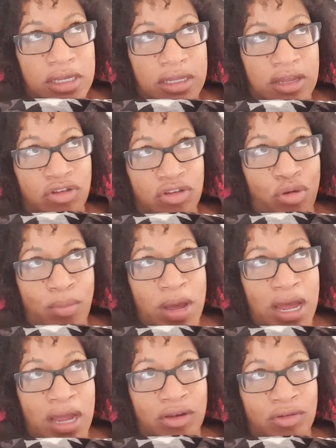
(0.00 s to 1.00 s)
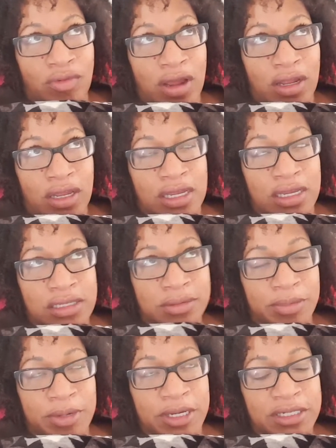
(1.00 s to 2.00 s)
getting your mind right is a
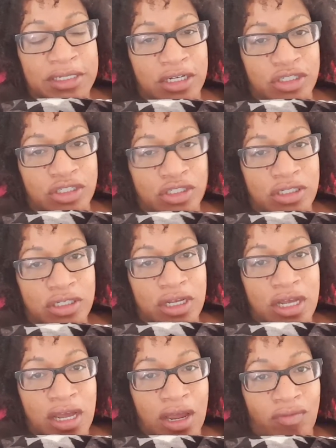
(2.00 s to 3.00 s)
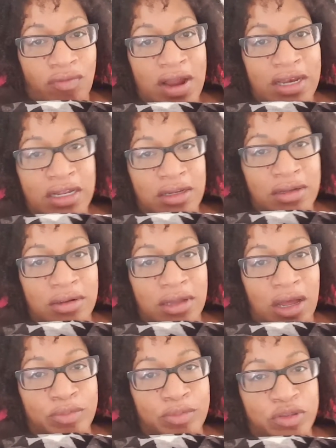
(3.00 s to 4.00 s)
meditation, and writing
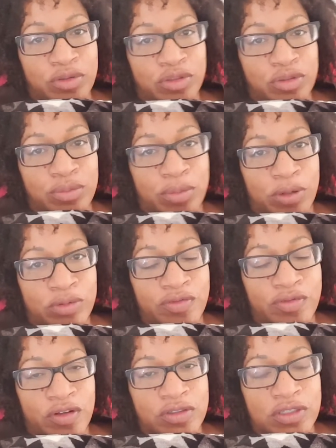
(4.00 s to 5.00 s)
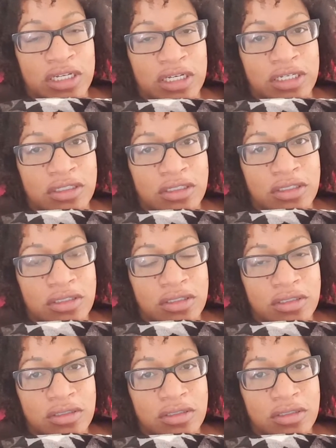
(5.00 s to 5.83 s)
helps you do both of those things.